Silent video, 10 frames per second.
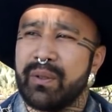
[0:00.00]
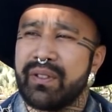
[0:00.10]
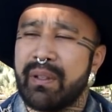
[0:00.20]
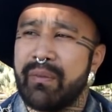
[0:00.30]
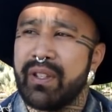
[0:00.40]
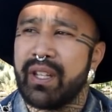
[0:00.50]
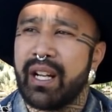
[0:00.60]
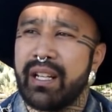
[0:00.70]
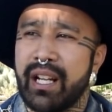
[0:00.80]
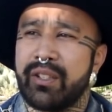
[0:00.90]
something that
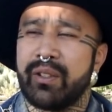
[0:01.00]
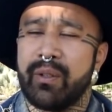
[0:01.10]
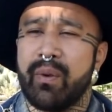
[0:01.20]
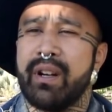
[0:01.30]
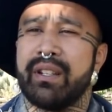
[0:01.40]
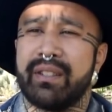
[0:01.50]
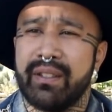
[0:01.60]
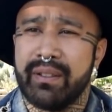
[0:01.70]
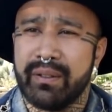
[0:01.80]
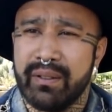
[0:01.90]
I naturally wanted to
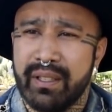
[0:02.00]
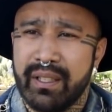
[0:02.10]
do,